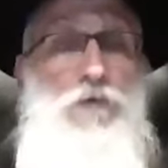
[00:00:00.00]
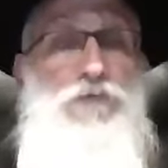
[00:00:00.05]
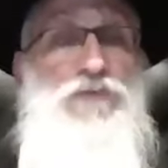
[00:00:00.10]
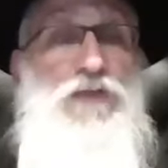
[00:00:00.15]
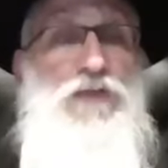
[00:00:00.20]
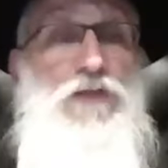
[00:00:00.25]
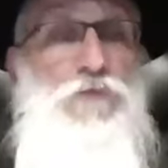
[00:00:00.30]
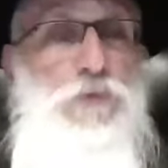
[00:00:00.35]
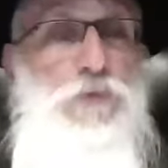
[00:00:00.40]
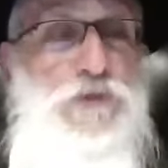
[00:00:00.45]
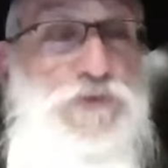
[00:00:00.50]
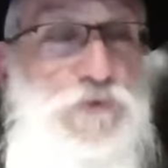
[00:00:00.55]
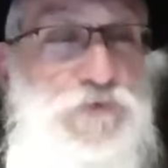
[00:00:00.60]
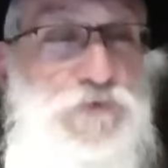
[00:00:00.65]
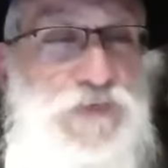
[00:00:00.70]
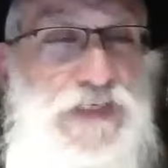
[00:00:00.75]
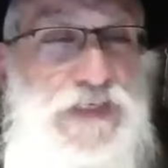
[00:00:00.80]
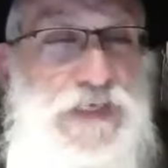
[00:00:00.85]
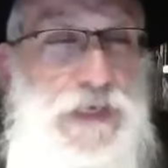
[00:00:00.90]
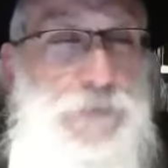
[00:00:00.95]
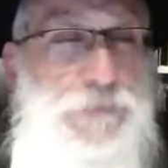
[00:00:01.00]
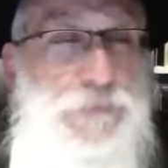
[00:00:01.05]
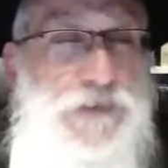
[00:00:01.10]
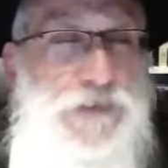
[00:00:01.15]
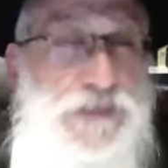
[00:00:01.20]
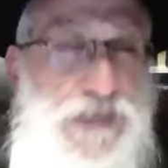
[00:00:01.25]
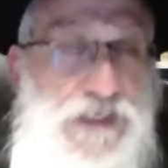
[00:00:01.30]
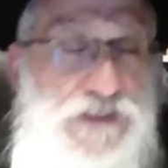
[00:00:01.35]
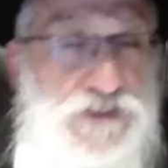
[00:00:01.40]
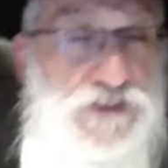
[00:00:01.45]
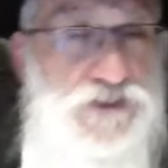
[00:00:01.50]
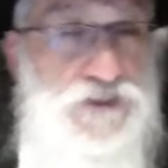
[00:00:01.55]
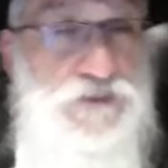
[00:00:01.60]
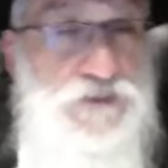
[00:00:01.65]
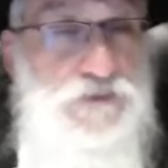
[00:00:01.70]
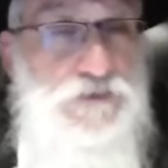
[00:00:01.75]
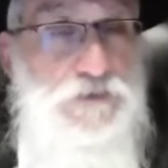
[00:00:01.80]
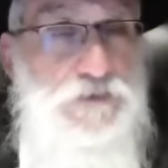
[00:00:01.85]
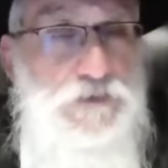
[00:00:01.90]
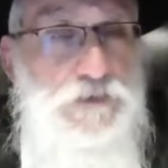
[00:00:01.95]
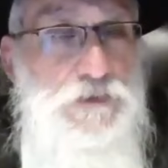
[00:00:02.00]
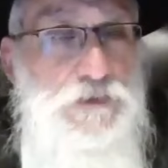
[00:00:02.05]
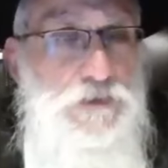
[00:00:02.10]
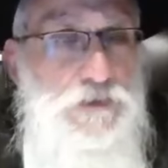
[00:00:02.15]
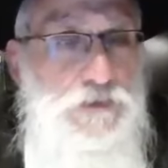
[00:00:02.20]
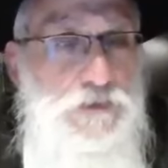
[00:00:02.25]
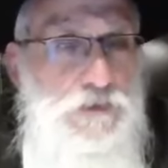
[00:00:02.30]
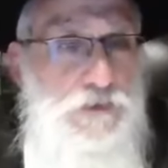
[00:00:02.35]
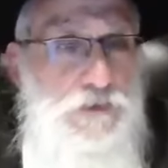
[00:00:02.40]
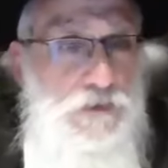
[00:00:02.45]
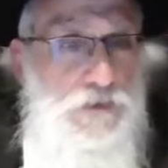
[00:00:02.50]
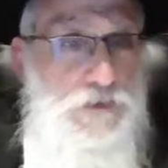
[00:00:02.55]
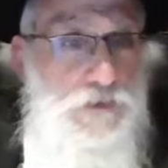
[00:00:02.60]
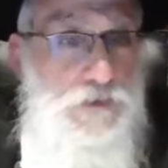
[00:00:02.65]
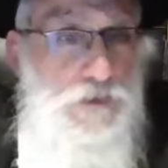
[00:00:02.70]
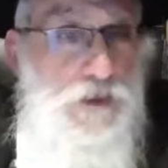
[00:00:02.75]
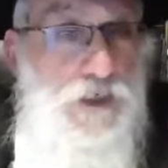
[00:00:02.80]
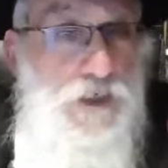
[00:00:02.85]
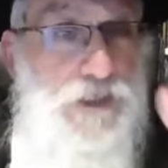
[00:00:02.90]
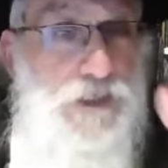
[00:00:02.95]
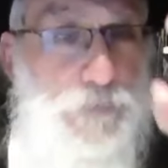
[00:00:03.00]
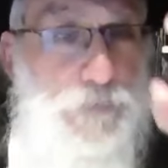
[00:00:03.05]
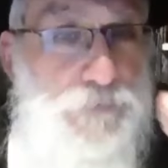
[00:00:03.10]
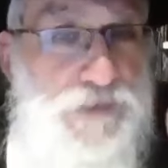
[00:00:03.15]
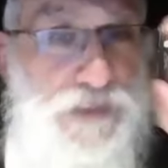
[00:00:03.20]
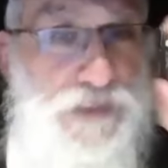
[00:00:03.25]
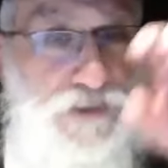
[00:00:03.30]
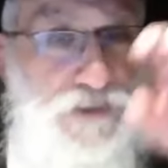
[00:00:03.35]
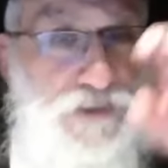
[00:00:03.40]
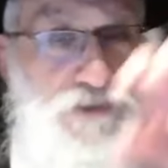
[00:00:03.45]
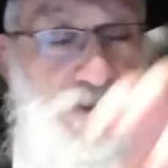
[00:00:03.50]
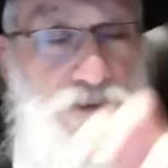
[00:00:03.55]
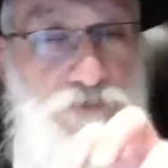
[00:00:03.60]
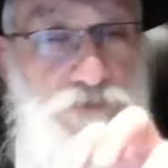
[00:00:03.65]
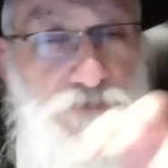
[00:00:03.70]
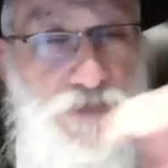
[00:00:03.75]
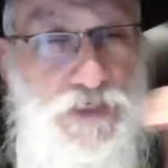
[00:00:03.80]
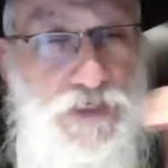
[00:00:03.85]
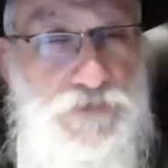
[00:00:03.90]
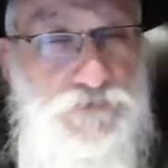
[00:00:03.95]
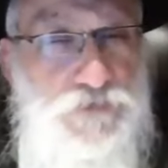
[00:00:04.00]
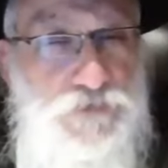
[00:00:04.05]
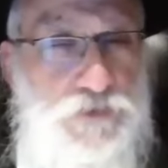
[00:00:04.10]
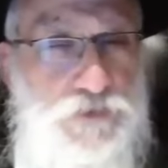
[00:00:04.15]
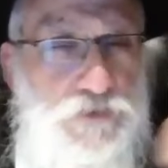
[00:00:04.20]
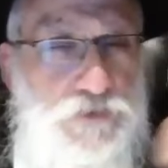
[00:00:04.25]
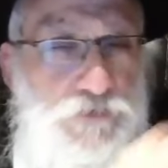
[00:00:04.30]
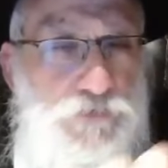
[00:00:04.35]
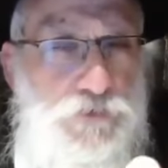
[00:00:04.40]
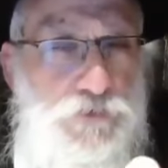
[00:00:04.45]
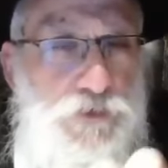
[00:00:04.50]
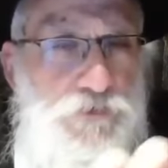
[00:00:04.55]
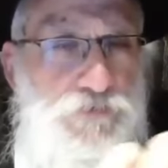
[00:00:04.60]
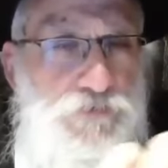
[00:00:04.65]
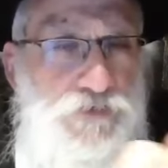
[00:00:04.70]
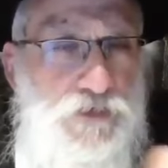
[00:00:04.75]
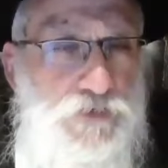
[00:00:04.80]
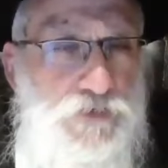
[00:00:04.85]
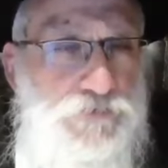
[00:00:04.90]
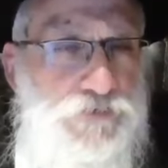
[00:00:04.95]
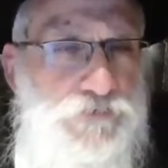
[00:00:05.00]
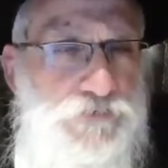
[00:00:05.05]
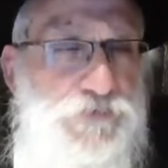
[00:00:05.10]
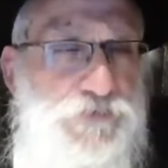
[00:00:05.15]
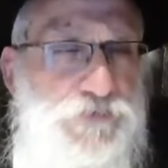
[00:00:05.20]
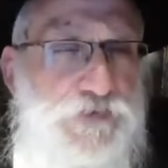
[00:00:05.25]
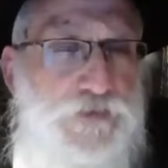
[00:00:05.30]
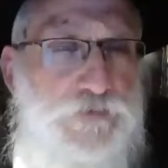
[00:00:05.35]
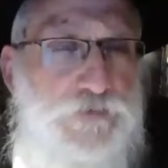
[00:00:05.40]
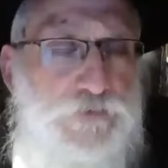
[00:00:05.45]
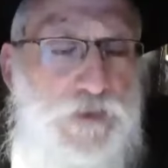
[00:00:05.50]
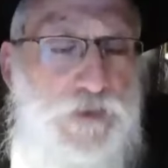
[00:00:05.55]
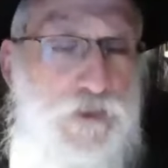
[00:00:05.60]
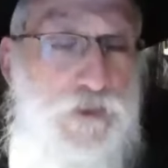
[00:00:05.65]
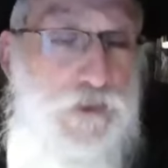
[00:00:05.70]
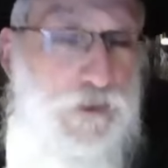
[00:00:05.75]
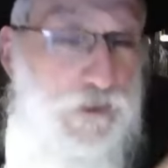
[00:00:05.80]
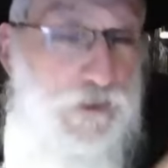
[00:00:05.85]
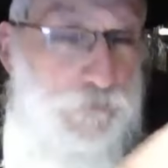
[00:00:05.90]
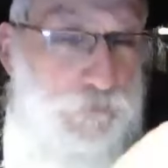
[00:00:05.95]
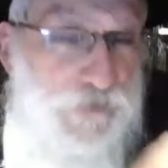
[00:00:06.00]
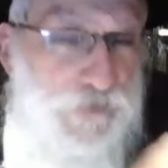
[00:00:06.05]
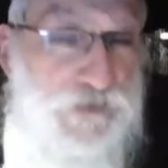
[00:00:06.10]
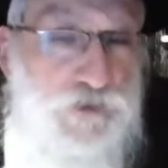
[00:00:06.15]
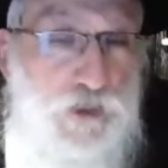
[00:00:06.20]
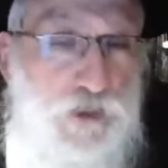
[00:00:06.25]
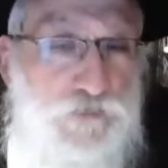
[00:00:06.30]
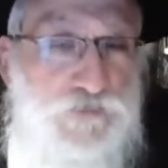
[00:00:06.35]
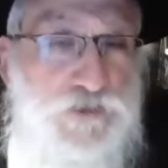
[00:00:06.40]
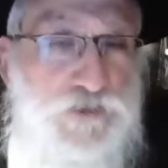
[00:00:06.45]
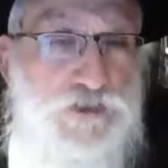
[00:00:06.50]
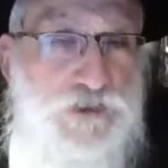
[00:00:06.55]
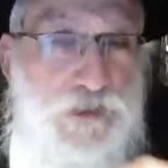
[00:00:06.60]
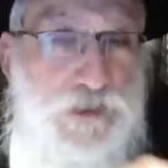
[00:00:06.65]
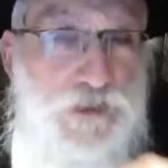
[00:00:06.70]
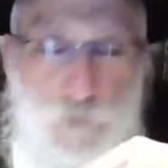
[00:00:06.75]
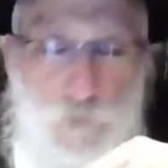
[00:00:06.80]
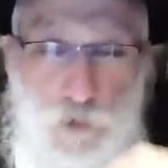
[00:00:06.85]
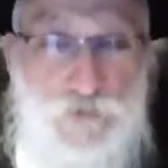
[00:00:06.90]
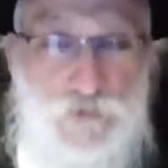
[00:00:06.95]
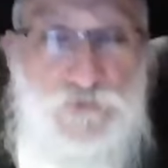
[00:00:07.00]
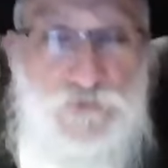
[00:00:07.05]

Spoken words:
says, which is a combination of chesed and gvura, of love and fear, mitos ishrem, all